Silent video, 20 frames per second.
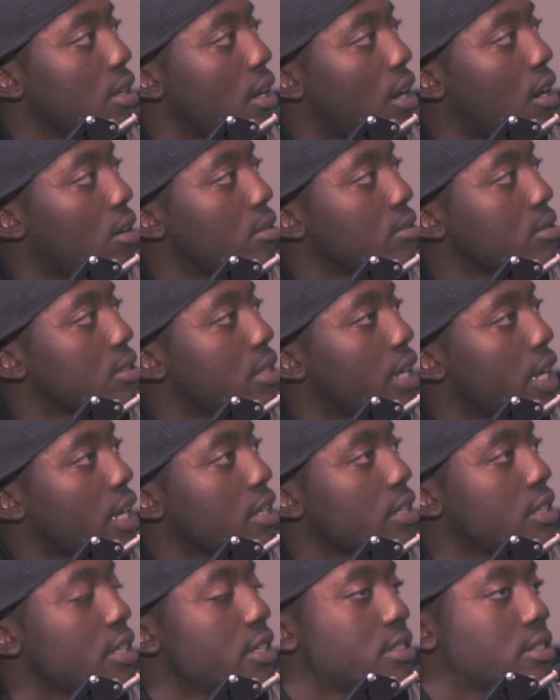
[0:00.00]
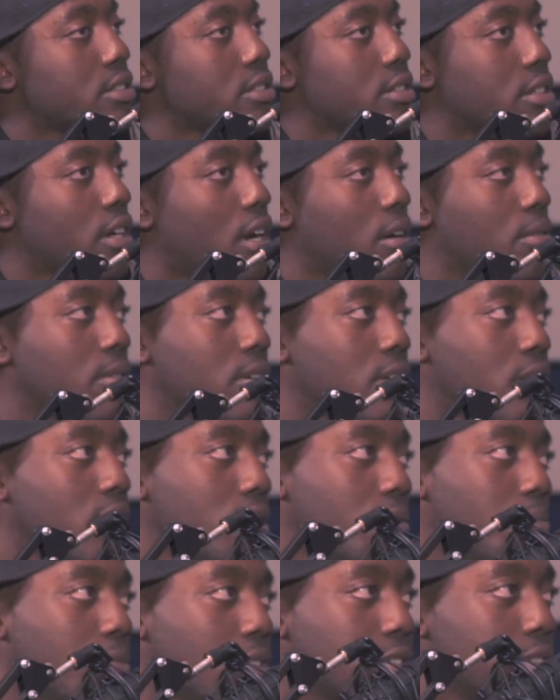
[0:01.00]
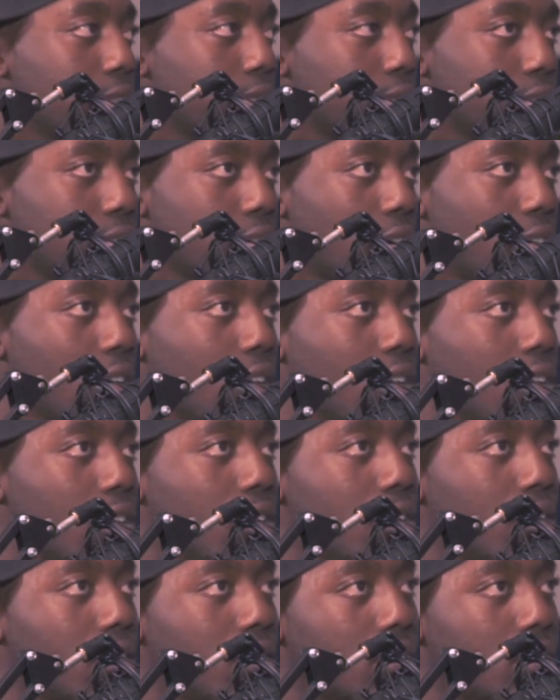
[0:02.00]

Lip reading: I was like a listener. I wasn't much of a talker.